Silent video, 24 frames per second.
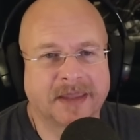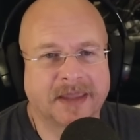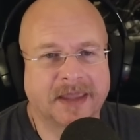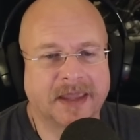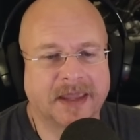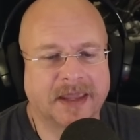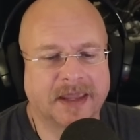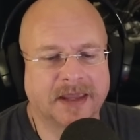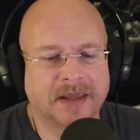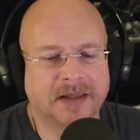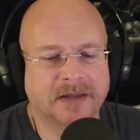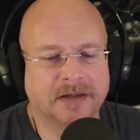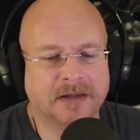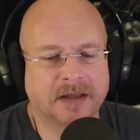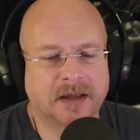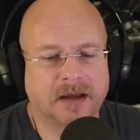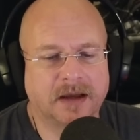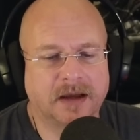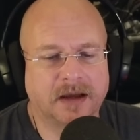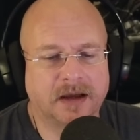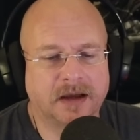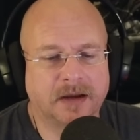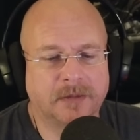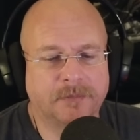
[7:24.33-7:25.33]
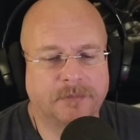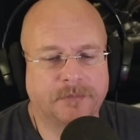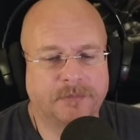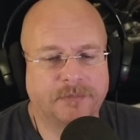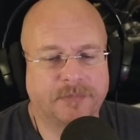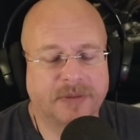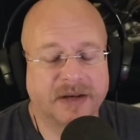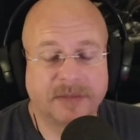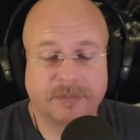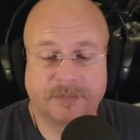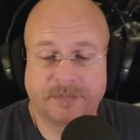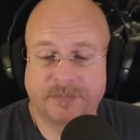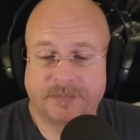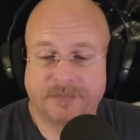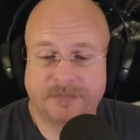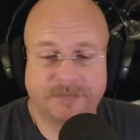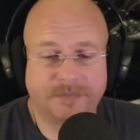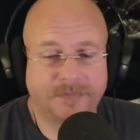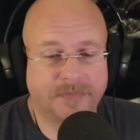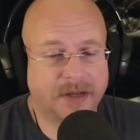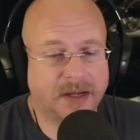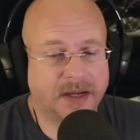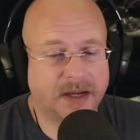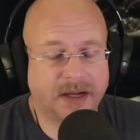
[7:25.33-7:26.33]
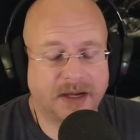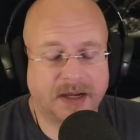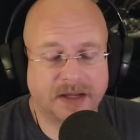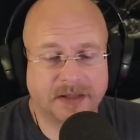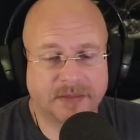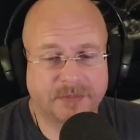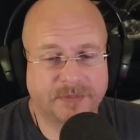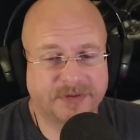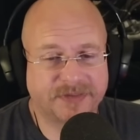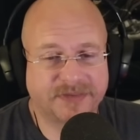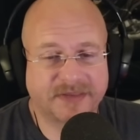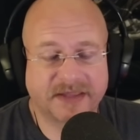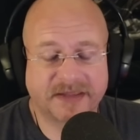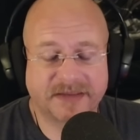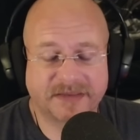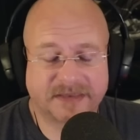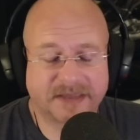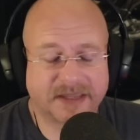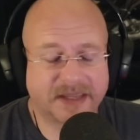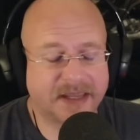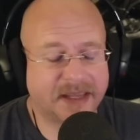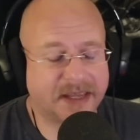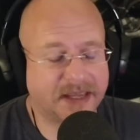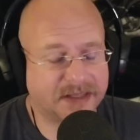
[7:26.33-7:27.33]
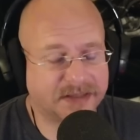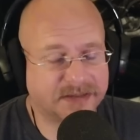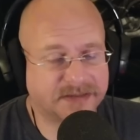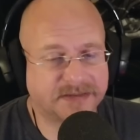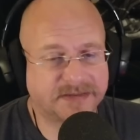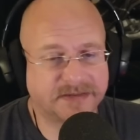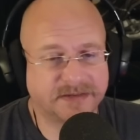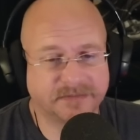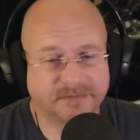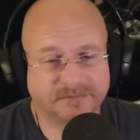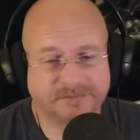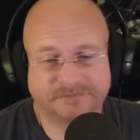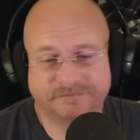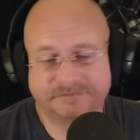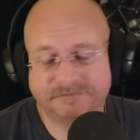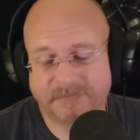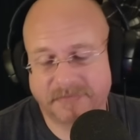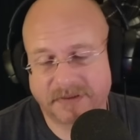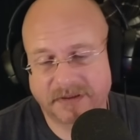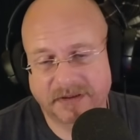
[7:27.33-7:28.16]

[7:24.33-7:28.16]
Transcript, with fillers: And, um, but, but they, they had some,